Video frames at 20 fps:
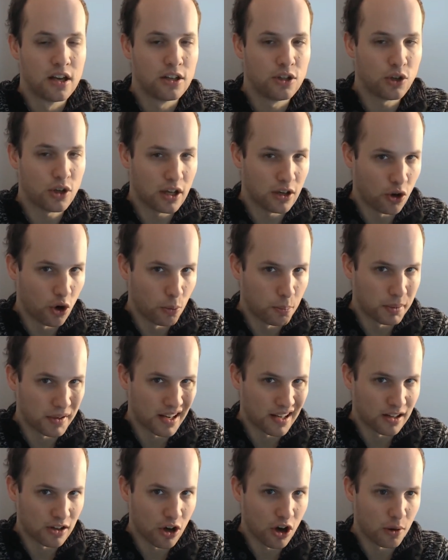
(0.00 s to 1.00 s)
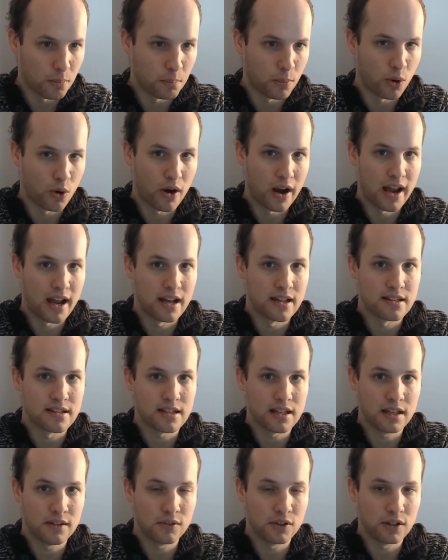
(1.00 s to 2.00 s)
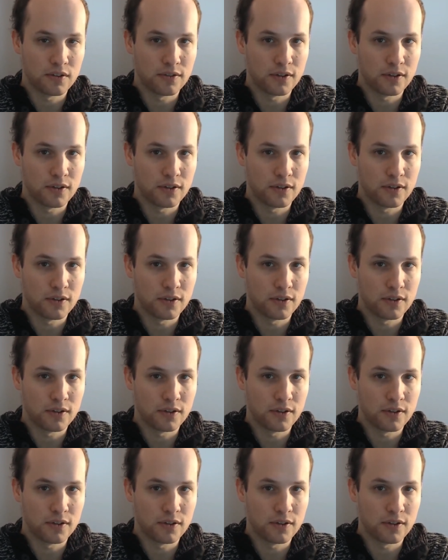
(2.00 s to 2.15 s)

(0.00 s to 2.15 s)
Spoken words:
you can open a lot more hands even if